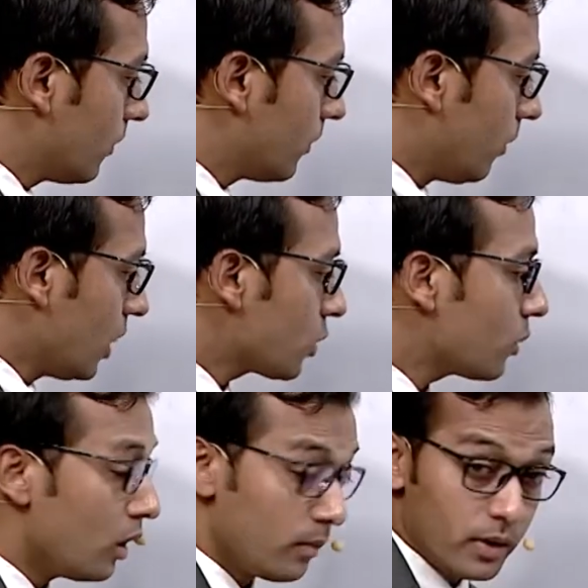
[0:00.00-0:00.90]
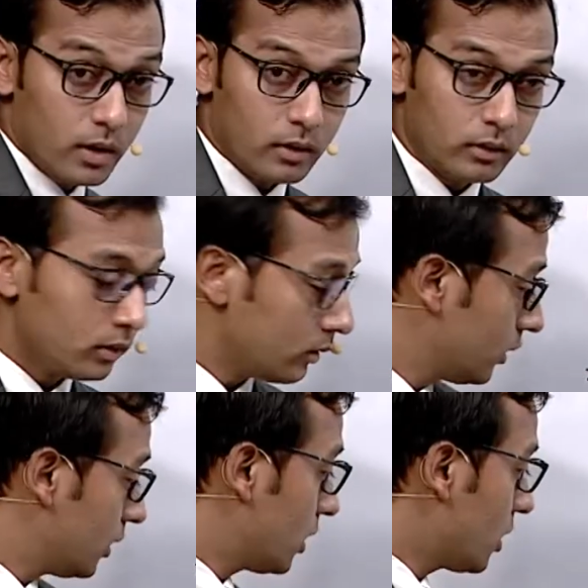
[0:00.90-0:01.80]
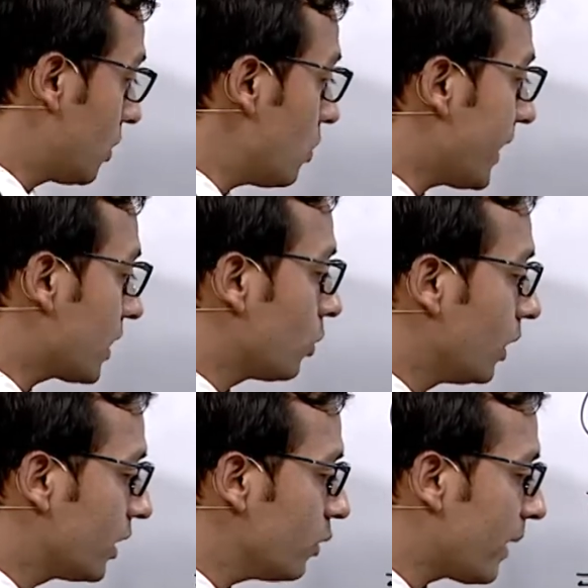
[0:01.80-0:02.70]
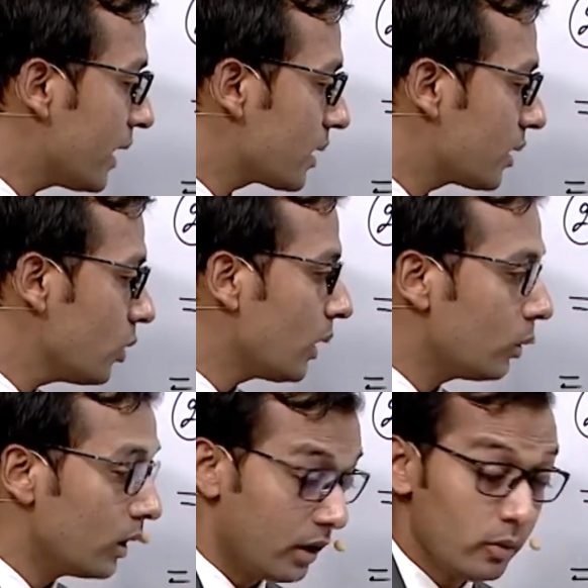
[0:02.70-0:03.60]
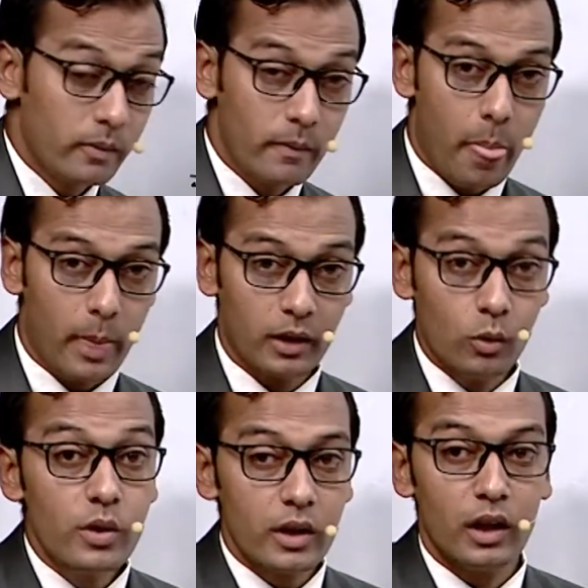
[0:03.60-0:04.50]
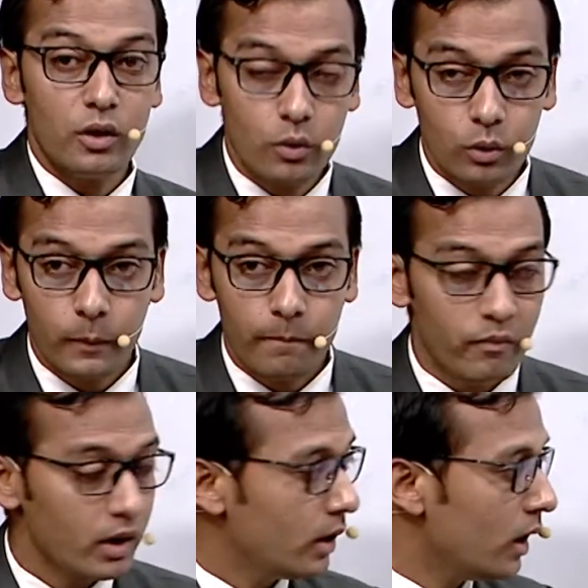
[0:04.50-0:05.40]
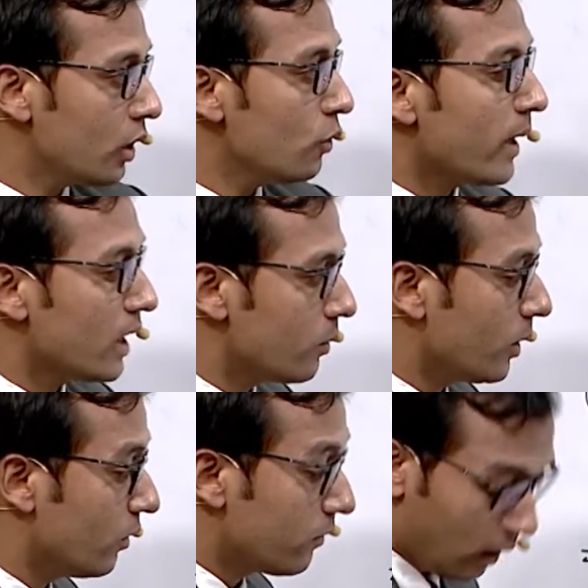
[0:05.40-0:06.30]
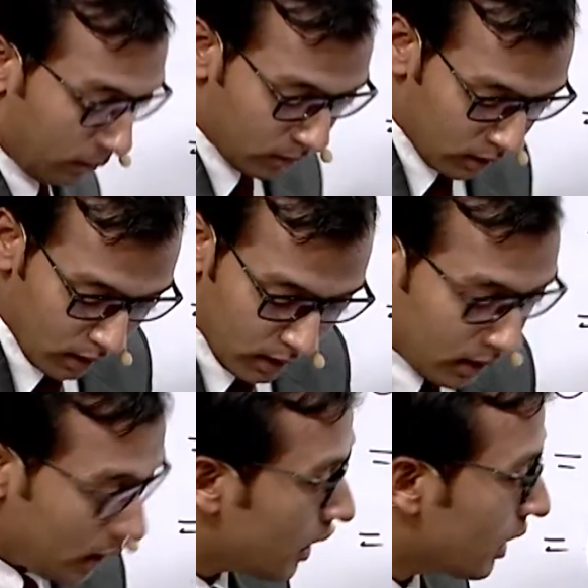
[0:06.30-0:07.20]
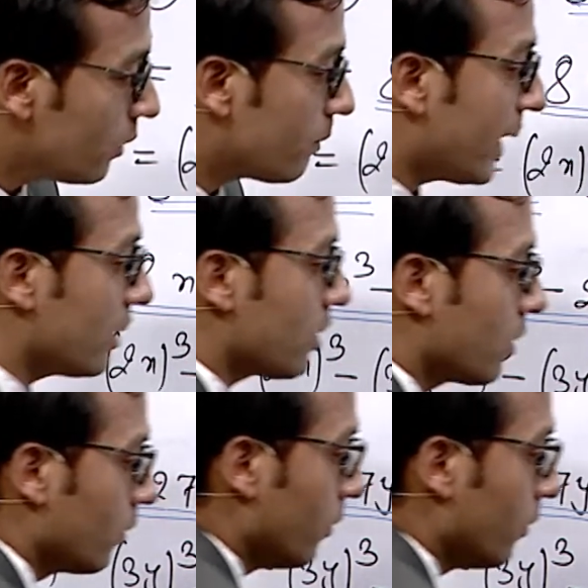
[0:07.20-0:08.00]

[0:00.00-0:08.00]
first 2 terms, 2x whole cube minus 3y whole cube, it goes into a cube minus b cube form. A cube minus b